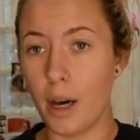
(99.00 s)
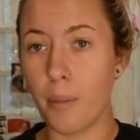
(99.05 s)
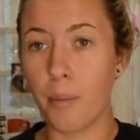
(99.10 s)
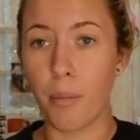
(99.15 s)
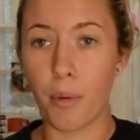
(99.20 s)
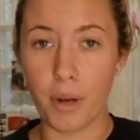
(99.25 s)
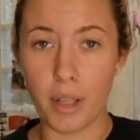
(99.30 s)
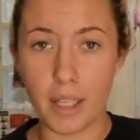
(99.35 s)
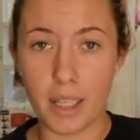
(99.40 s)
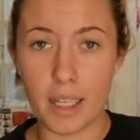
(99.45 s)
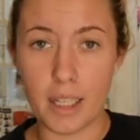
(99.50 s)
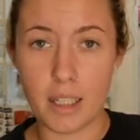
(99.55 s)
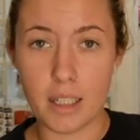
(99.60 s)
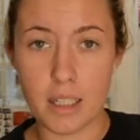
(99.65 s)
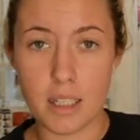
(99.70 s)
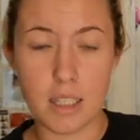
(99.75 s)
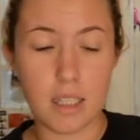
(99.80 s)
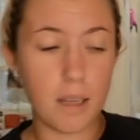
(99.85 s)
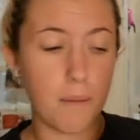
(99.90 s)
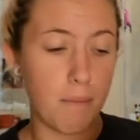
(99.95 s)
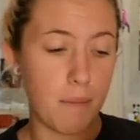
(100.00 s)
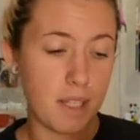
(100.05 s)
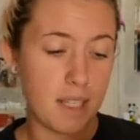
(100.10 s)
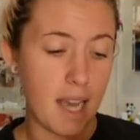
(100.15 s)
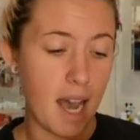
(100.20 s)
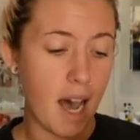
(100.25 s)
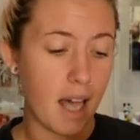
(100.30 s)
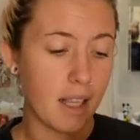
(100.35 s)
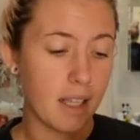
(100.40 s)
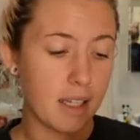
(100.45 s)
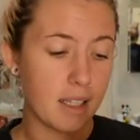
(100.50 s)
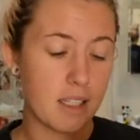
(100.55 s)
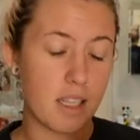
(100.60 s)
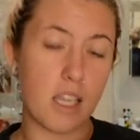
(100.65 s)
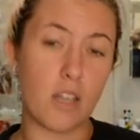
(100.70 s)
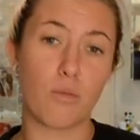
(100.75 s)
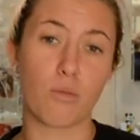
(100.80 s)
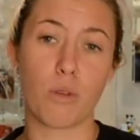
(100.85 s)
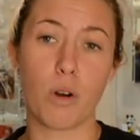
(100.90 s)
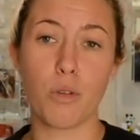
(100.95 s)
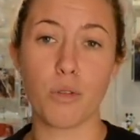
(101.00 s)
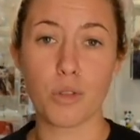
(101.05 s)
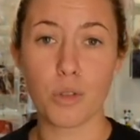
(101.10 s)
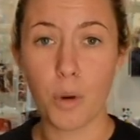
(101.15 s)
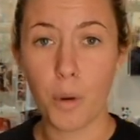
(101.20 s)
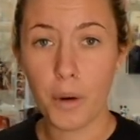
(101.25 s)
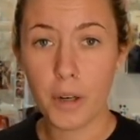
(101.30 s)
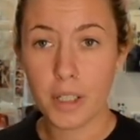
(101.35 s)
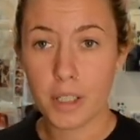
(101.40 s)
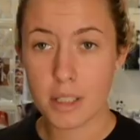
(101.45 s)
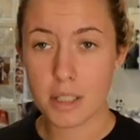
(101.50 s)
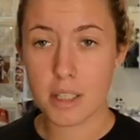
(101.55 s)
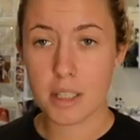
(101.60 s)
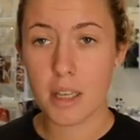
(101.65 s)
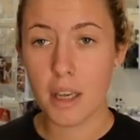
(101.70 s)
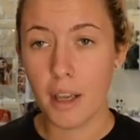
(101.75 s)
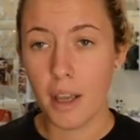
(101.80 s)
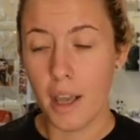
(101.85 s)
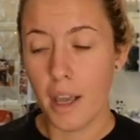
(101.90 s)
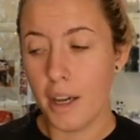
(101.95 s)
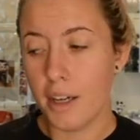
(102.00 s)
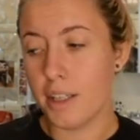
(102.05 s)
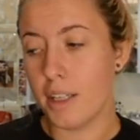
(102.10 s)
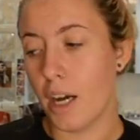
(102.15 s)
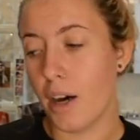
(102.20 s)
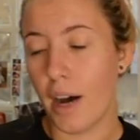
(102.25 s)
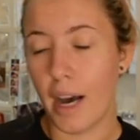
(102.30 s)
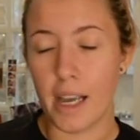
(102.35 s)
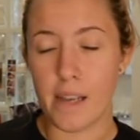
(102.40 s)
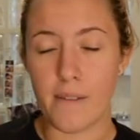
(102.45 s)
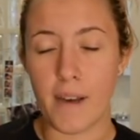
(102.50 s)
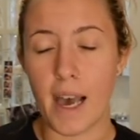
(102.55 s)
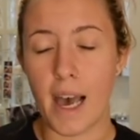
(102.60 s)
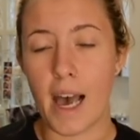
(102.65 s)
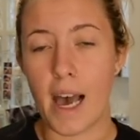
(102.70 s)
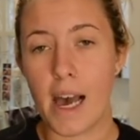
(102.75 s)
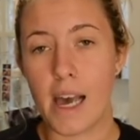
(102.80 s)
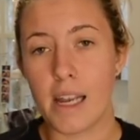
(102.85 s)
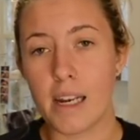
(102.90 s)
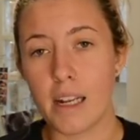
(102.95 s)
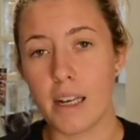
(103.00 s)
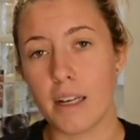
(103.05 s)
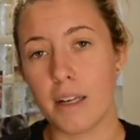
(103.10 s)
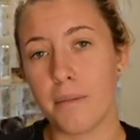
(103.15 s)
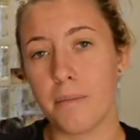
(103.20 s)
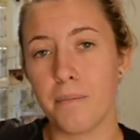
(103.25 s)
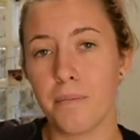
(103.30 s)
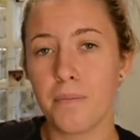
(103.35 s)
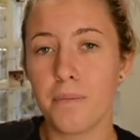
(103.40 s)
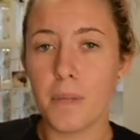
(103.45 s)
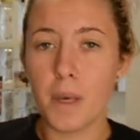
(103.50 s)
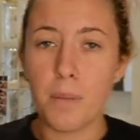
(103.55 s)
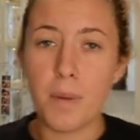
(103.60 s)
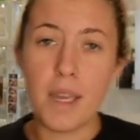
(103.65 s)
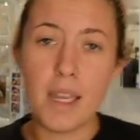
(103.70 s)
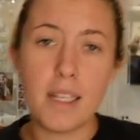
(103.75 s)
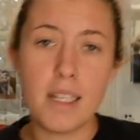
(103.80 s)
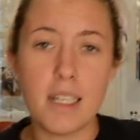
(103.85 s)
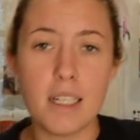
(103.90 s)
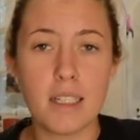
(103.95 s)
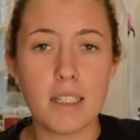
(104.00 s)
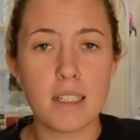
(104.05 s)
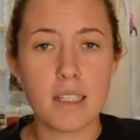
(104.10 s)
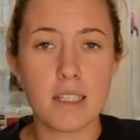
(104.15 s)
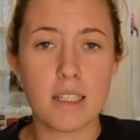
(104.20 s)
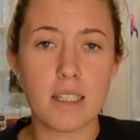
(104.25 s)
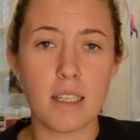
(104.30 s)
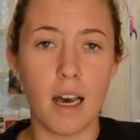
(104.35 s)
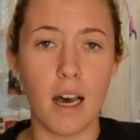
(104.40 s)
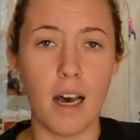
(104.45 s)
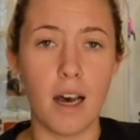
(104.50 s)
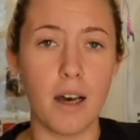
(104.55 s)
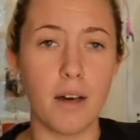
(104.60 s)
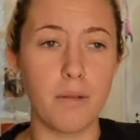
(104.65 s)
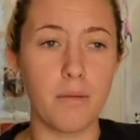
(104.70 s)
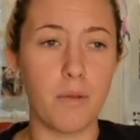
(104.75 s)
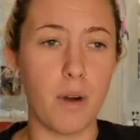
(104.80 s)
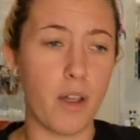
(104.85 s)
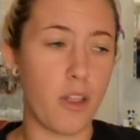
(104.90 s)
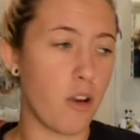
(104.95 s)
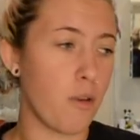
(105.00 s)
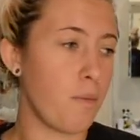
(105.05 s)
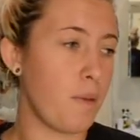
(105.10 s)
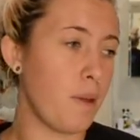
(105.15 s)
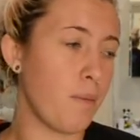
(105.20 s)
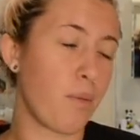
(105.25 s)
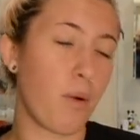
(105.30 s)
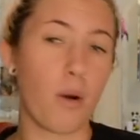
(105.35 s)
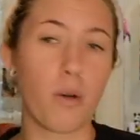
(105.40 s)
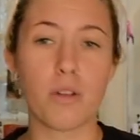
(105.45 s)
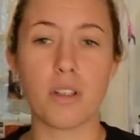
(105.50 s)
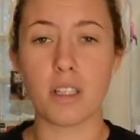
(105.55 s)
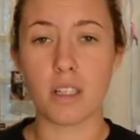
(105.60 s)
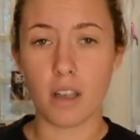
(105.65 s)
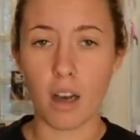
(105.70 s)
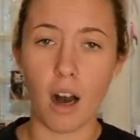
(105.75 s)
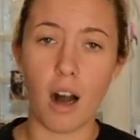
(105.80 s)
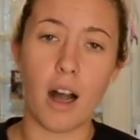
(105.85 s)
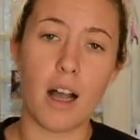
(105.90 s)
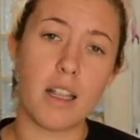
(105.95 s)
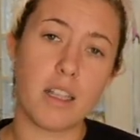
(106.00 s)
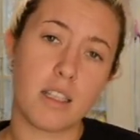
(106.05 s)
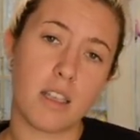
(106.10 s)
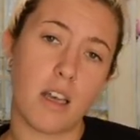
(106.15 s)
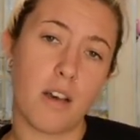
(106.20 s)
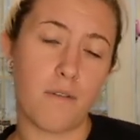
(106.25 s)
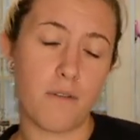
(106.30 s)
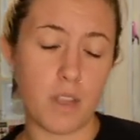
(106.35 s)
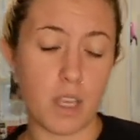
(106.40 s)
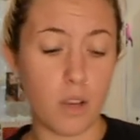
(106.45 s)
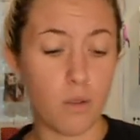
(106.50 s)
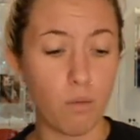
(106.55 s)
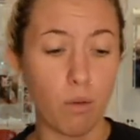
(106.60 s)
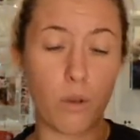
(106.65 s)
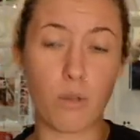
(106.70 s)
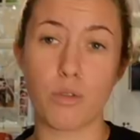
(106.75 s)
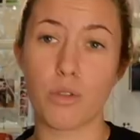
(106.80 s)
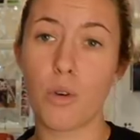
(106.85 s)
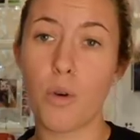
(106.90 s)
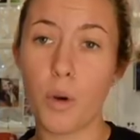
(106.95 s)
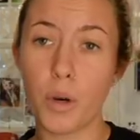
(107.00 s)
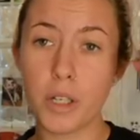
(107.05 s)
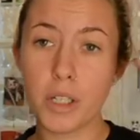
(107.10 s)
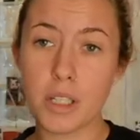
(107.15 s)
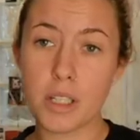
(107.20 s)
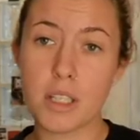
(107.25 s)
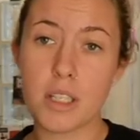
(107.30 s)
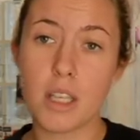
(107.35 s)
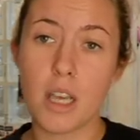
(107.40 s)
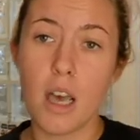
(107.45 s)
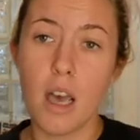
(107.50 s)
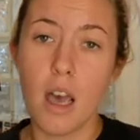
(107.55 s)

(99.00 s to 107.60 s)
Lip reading: Brilliance Metallics in Rose Quartz. Now, I've had opinions of whether it be pros and cons of the Rose Quartz.